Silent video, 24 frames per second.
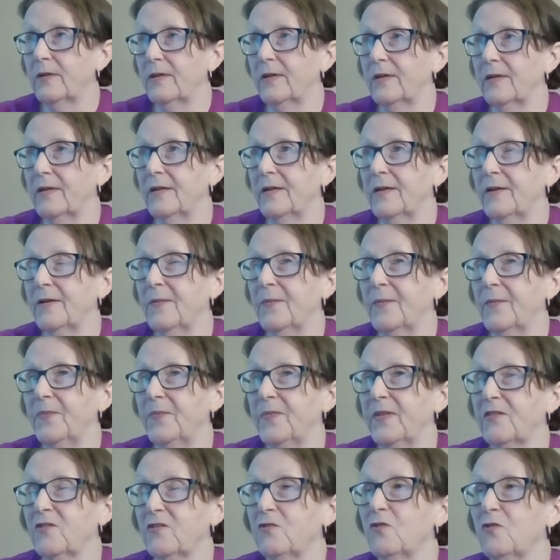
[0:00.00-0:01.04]

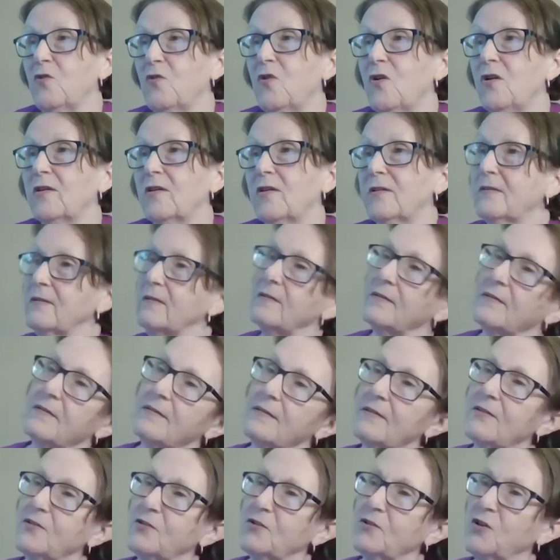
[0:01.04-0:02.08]
It's a long,
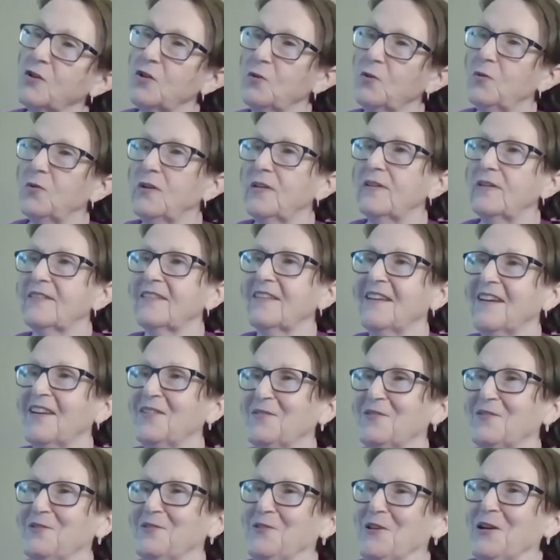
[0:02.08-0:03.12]
circuitous kind of
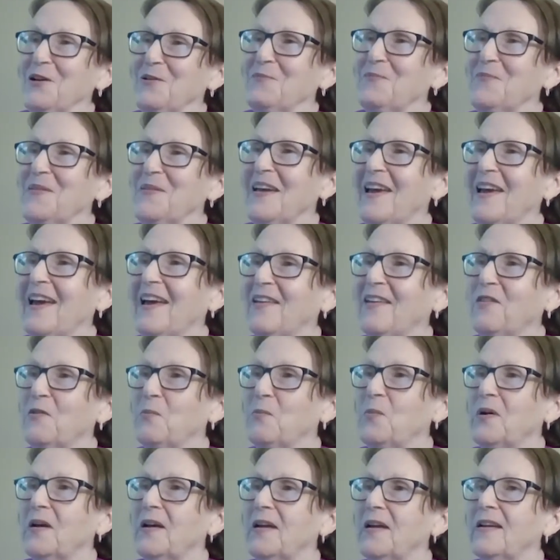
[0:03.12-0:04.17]
career path,
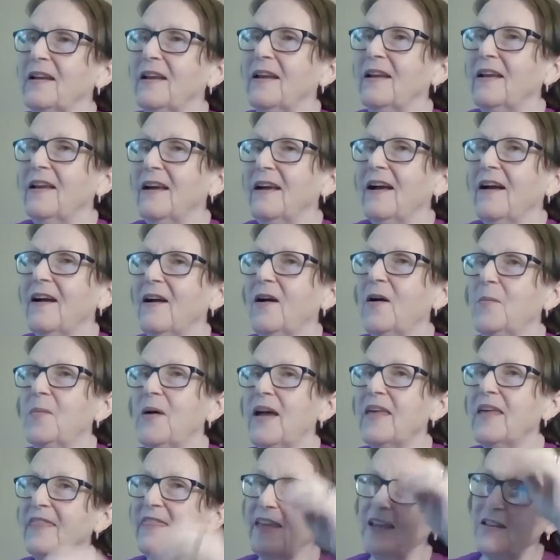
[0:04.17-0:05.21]
but
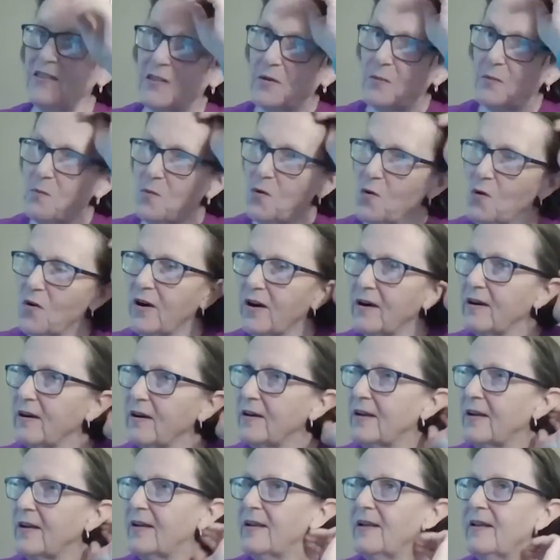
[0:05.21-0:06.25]
I think the
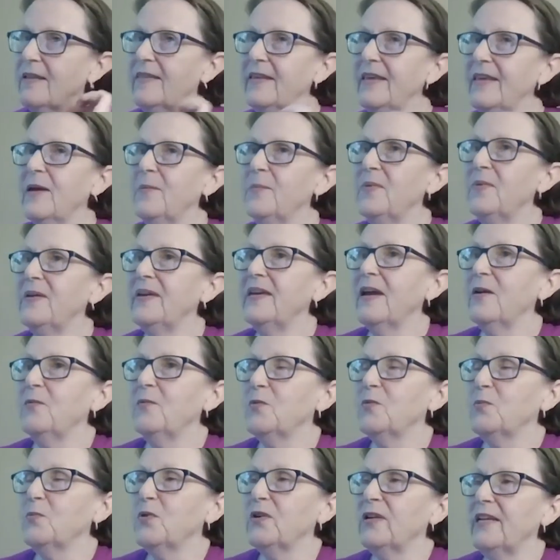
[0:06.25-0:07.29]
MBA
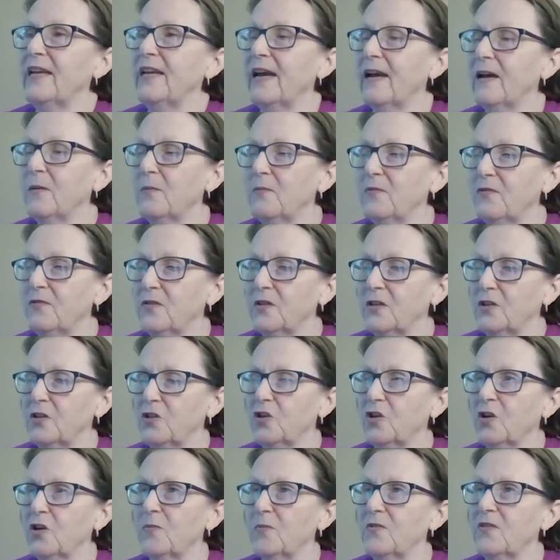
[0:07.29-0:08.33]
was pretty helpful in
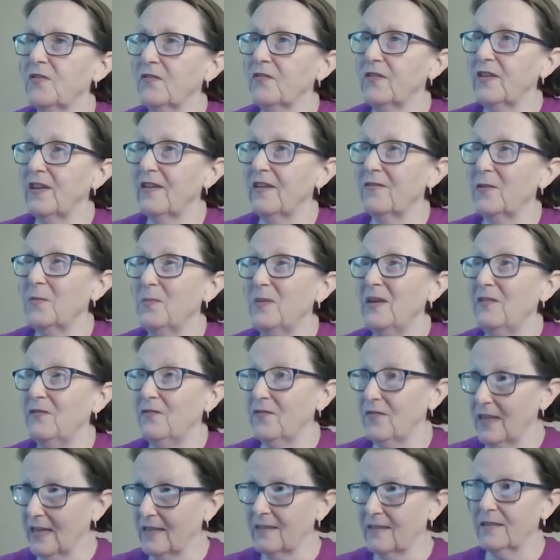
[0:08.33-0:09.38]
terms of giving me
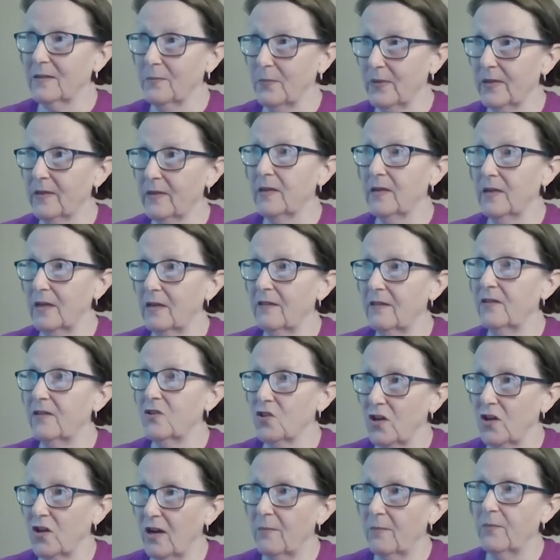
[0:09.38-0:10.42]
flexibility in the
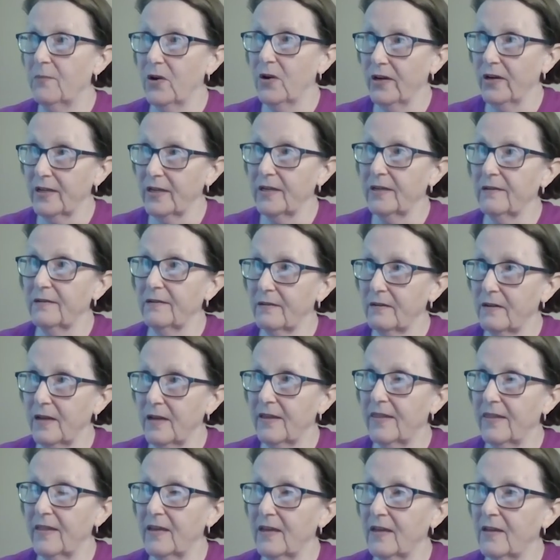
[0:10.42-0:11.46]
job market. I
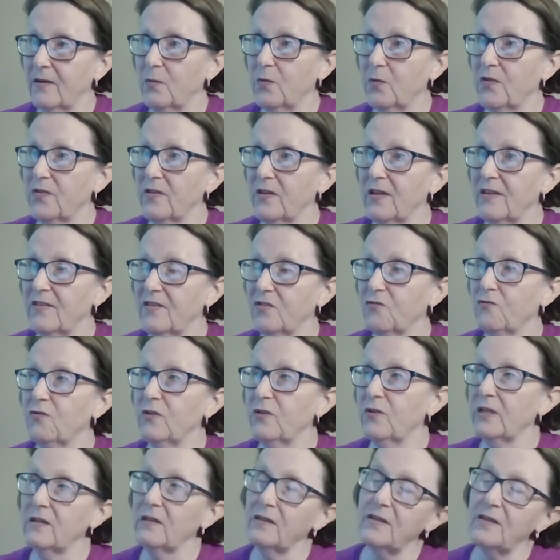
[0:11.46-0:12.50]
think
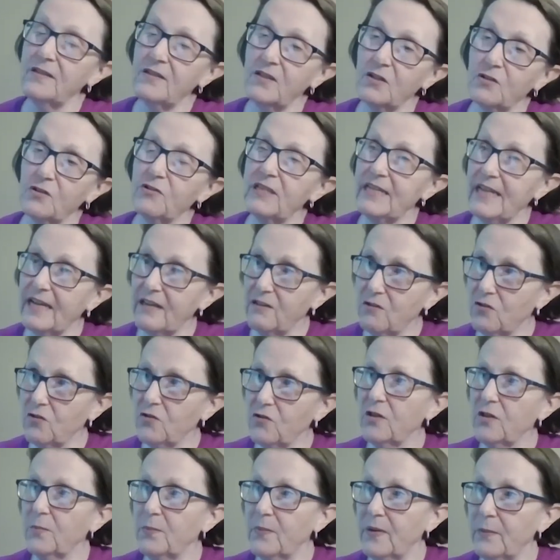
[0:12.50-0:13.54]
it's a credential
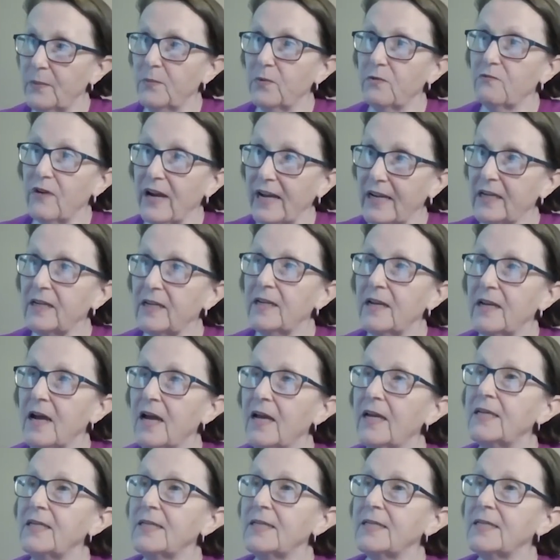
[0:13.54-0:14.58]
that people
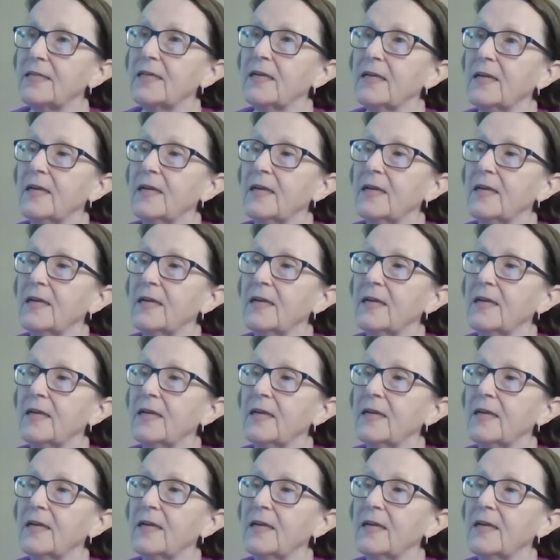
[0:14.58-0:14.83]
recognize